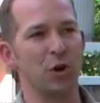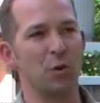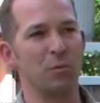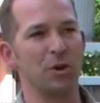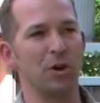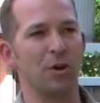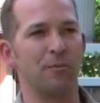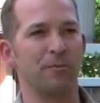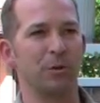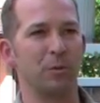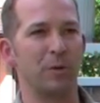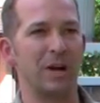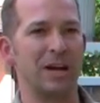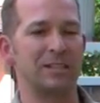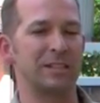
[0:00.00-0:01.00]
OBO for
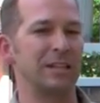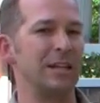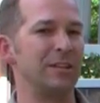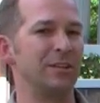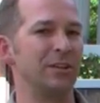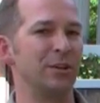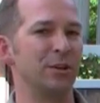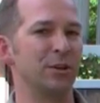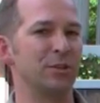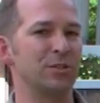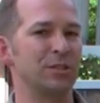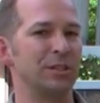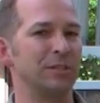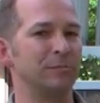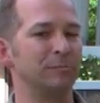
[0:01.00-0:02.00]
the past eight
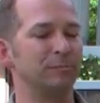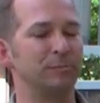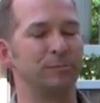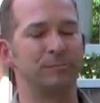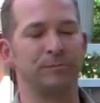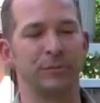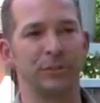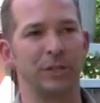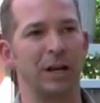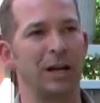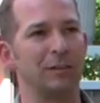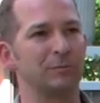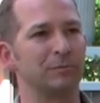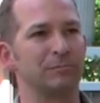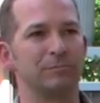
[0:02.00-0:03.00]
years and
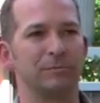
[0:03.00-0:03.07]
shot